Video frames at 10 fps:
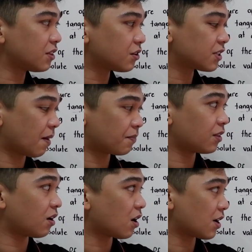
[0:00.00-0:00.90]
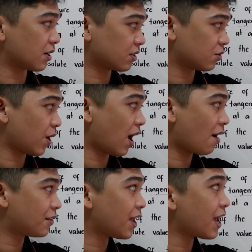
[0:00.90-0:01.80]
the intercepted arcs. We
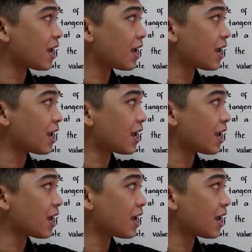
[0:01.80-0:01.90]
have the